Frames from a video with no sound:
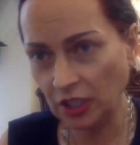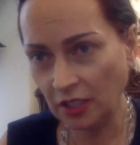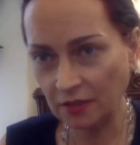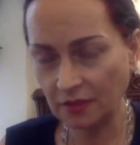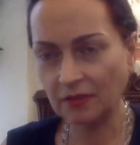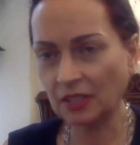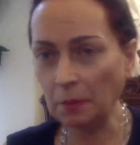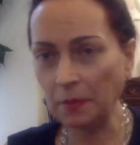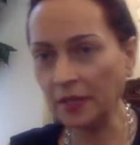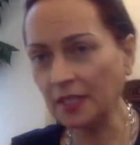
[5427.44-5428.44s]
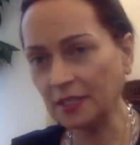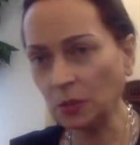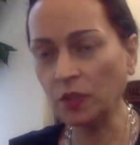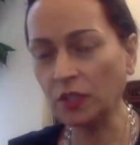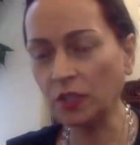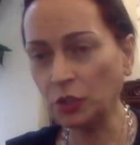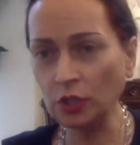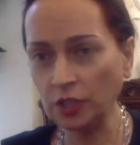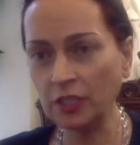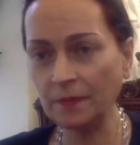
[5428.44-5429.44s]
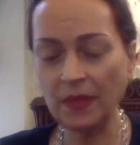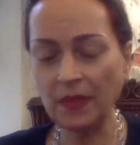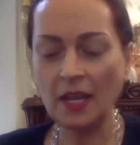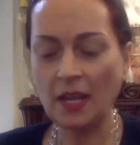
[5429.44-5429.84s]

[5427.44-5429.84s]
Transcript: years in comparison with eternity,